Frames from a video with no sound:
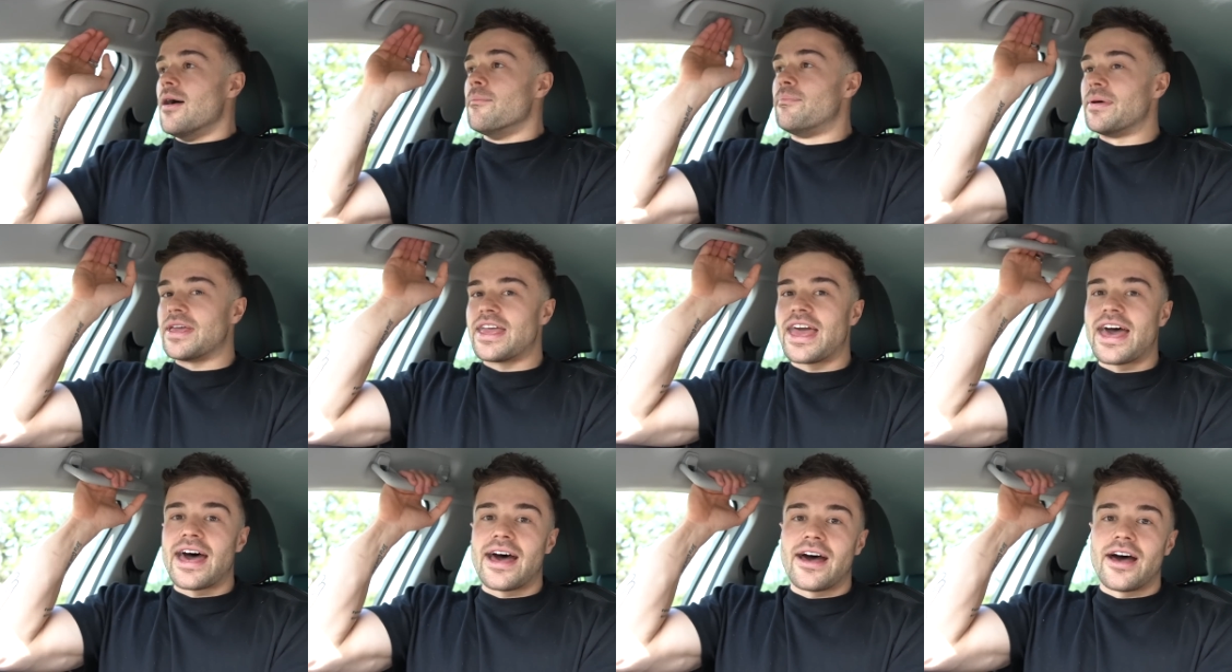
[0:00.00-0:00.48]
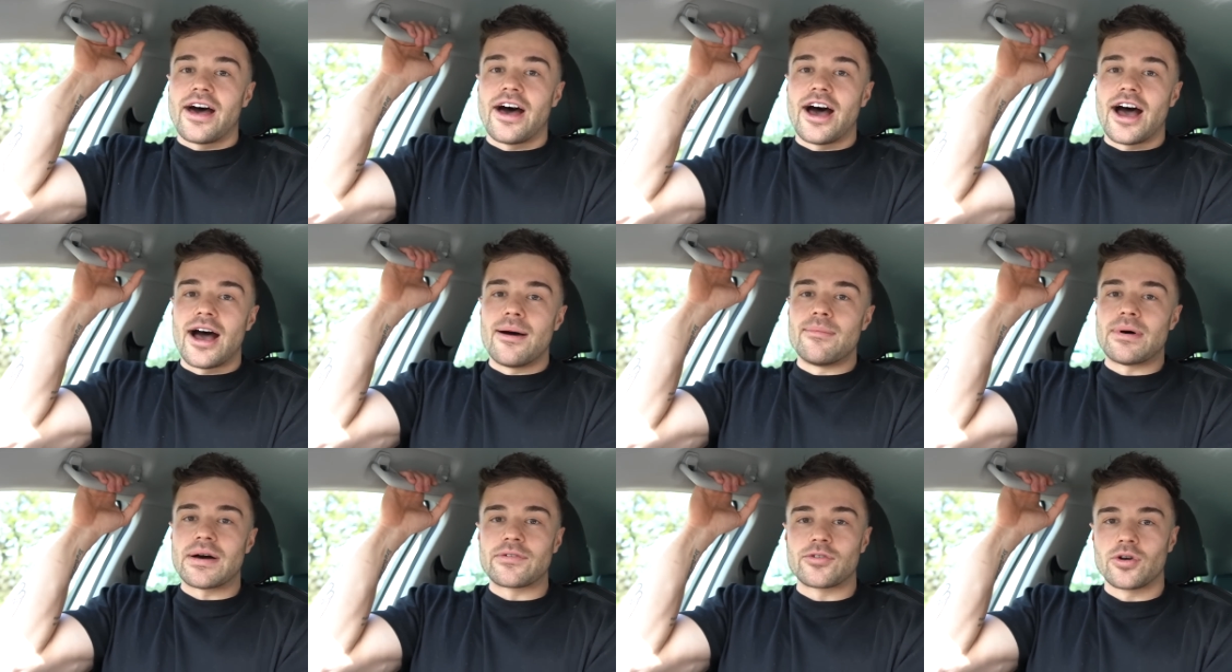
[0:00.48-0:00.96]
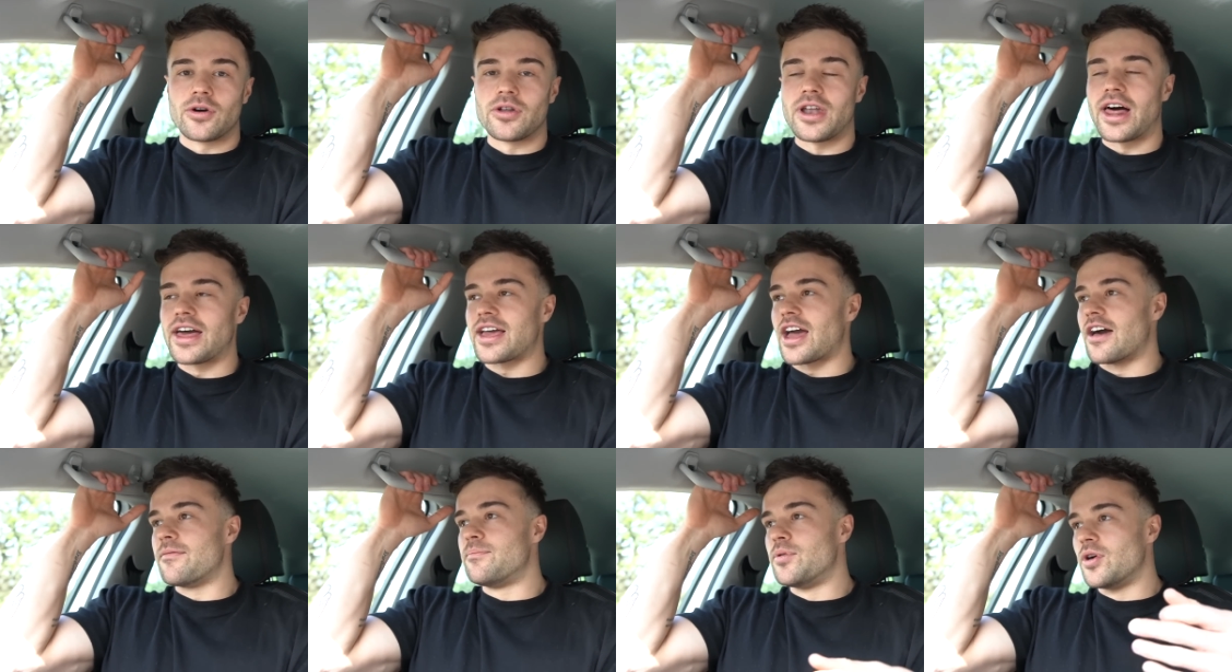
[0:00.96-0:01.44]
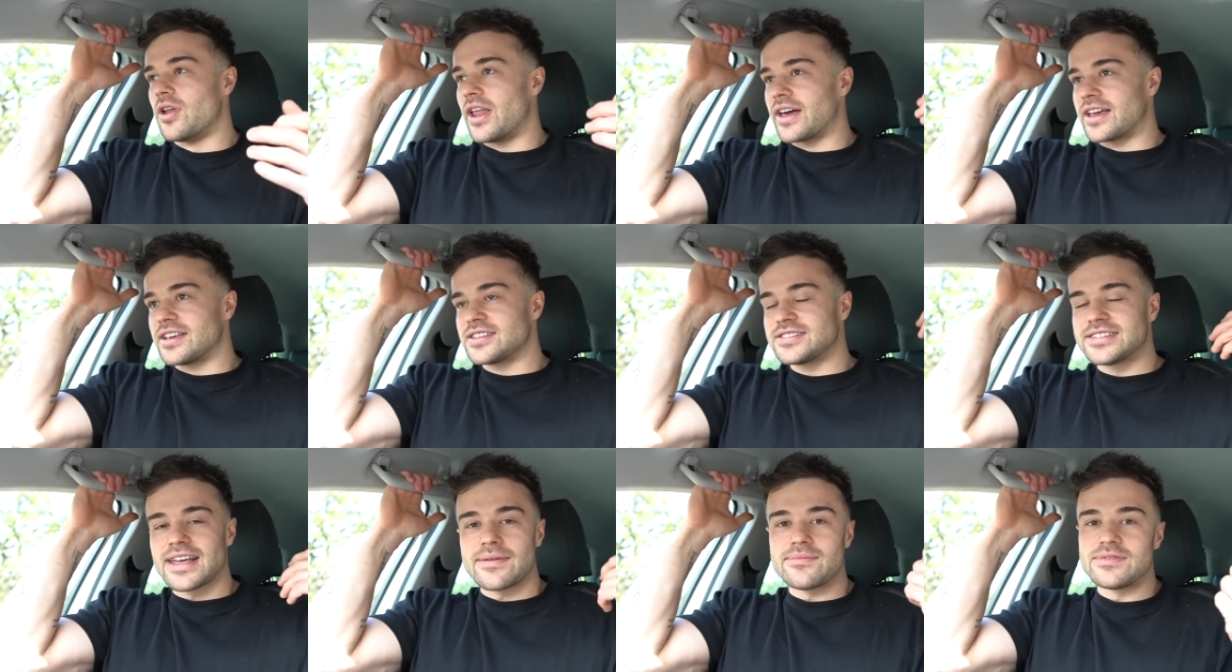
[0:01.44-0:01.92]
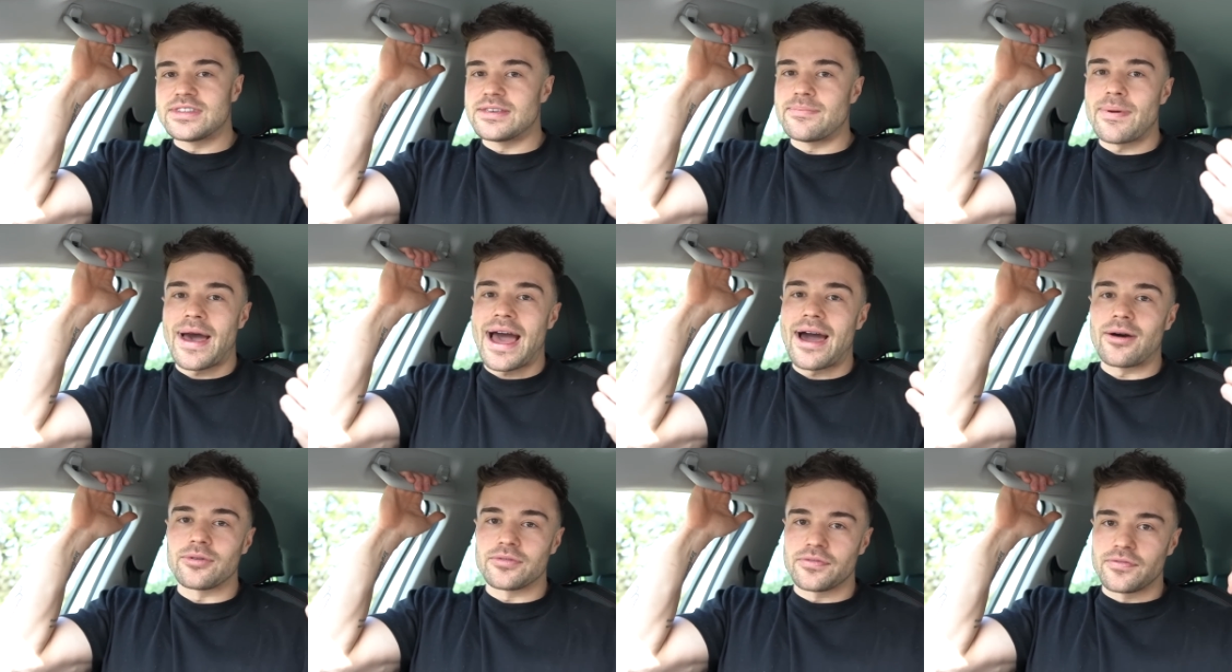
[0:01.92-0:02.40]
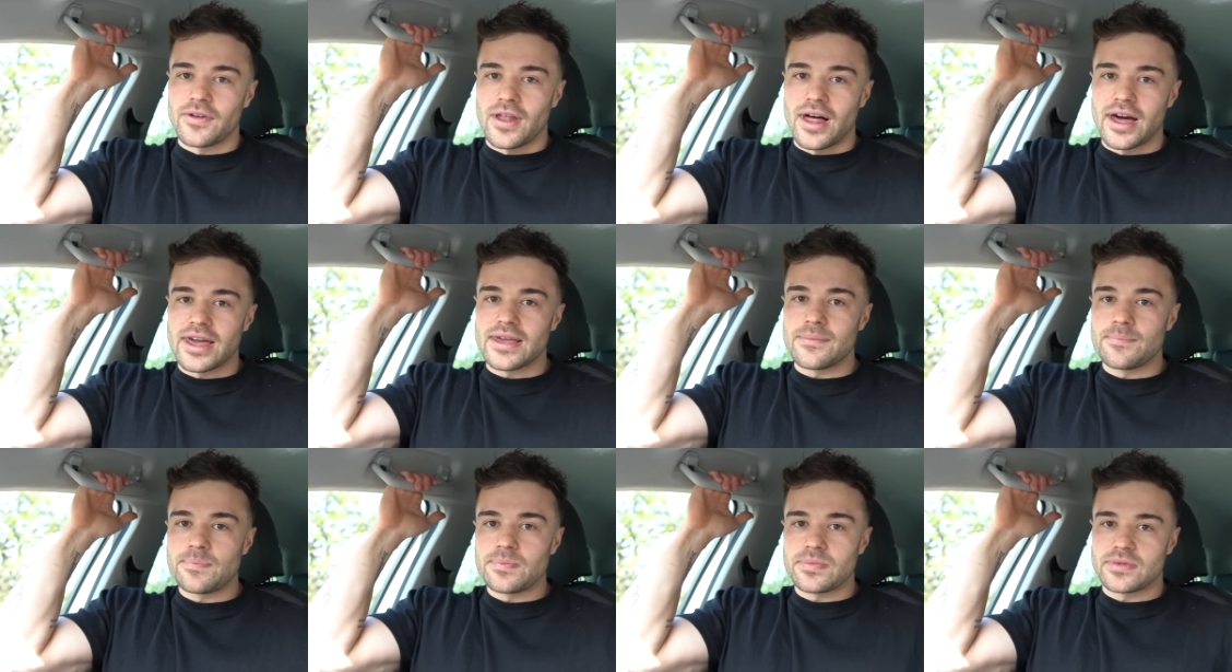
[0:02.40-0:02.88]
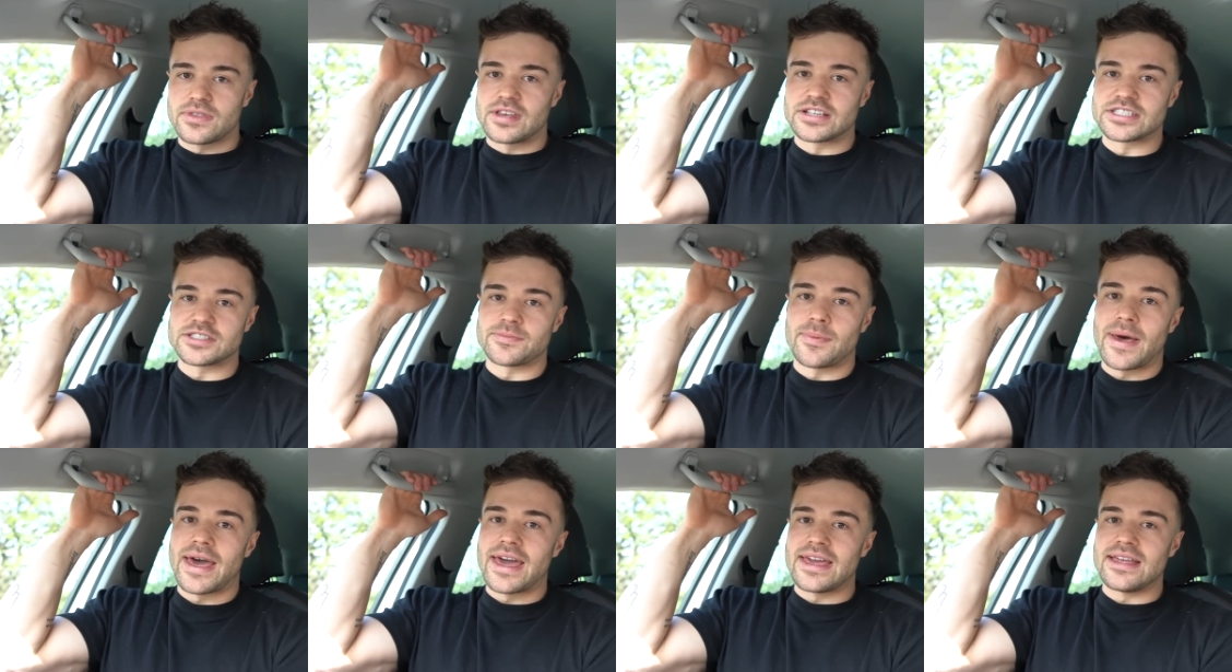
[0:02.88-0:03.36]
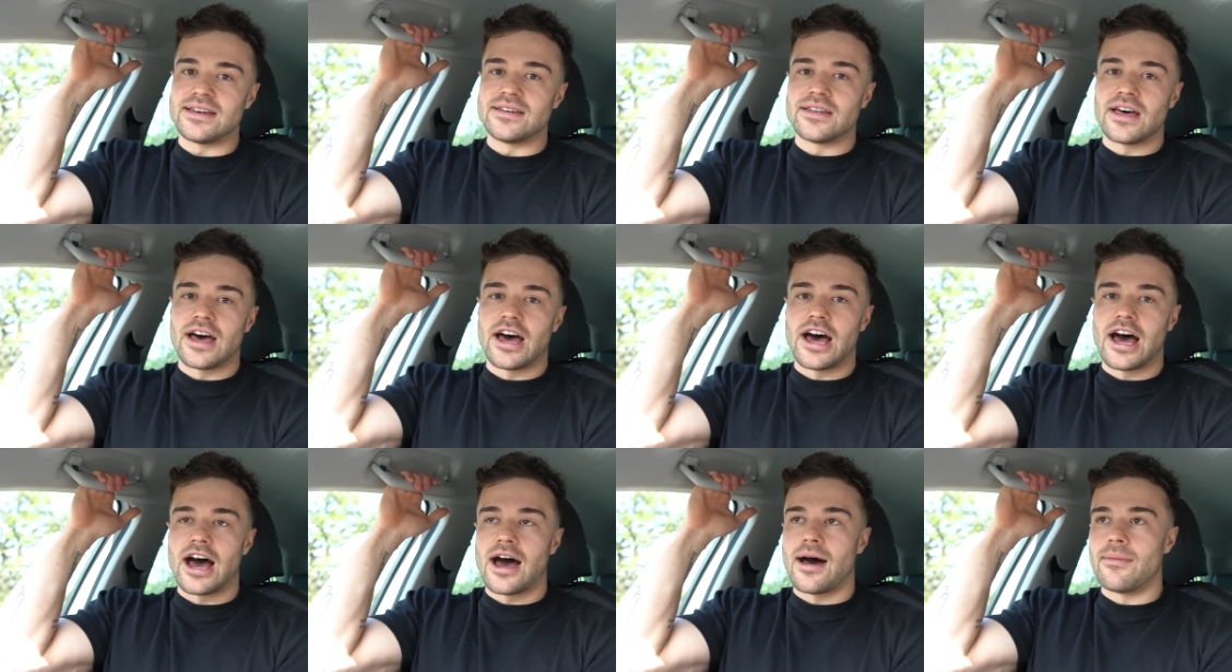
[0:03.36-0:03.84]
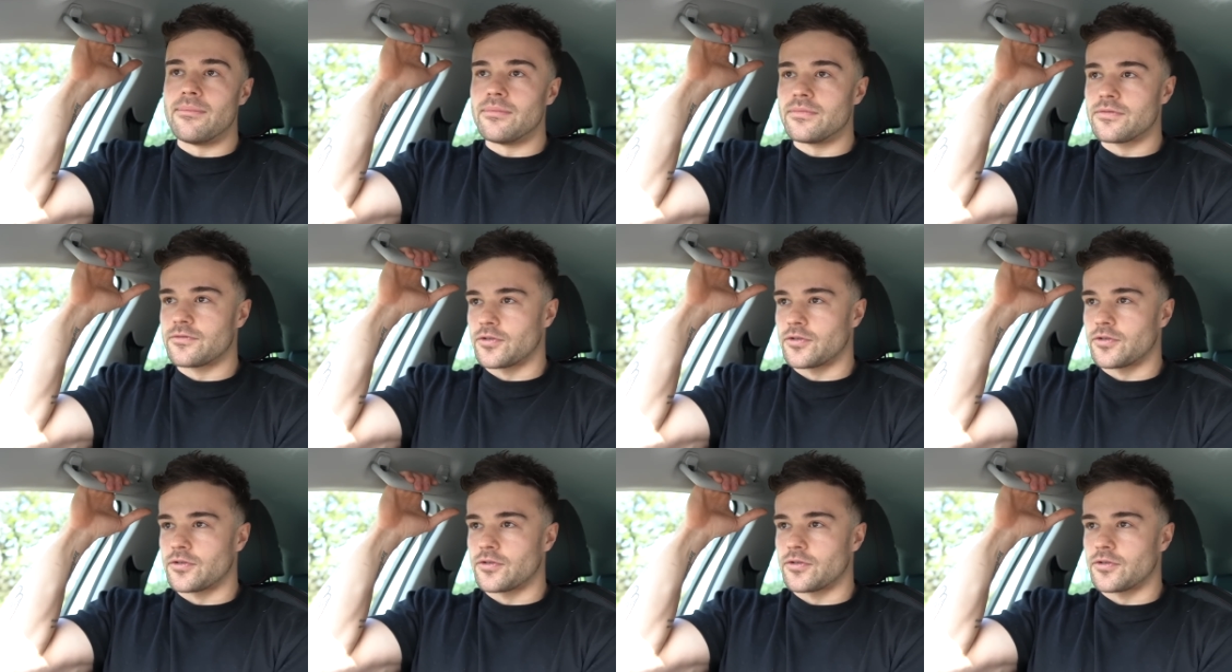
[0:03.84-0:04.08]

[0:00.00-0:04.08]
But yeah, um, I've got like I booked like a 70 pound flight to Spain um,